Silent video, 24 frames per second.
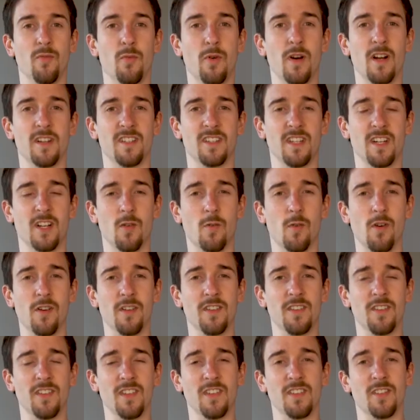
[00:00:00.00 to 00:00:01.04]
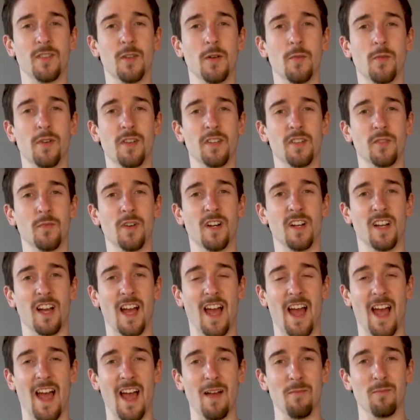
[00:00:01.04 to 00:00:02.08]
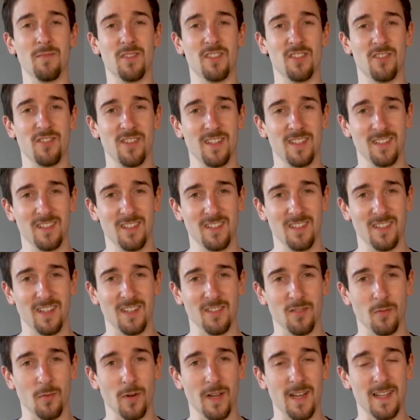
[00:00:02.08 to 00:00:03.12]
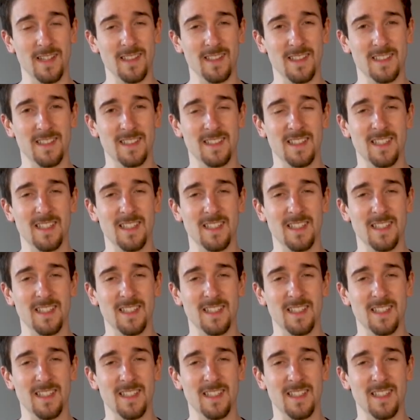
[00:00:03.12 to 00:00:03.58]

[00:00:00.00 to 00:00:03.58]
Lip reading: worked our quads, so we want to work our hamstrings as well.